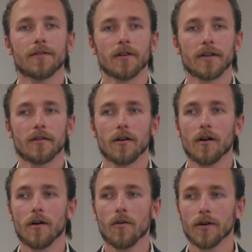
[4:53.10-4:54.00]
feel like
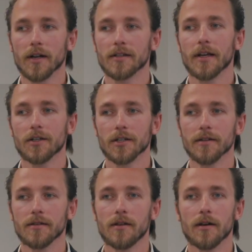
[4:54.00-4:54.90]
our
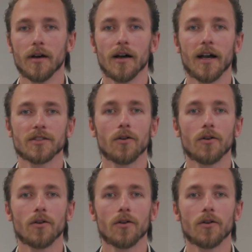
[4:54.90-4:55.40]
organization as a